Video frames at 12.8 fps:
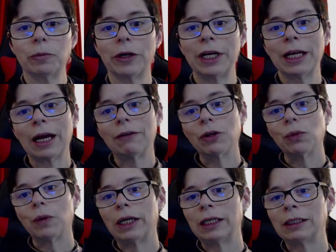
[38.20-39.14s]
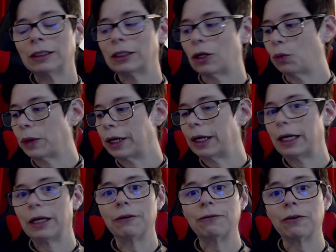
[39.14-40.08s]
morning, everyone. So we're
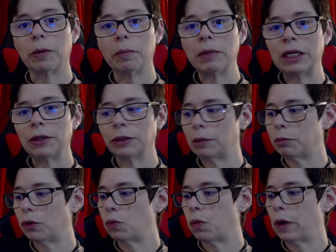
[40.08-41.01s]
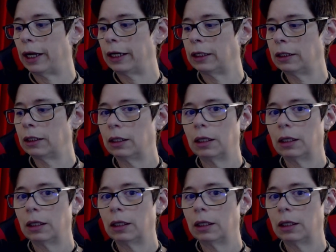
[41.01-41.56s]
here for meal number one.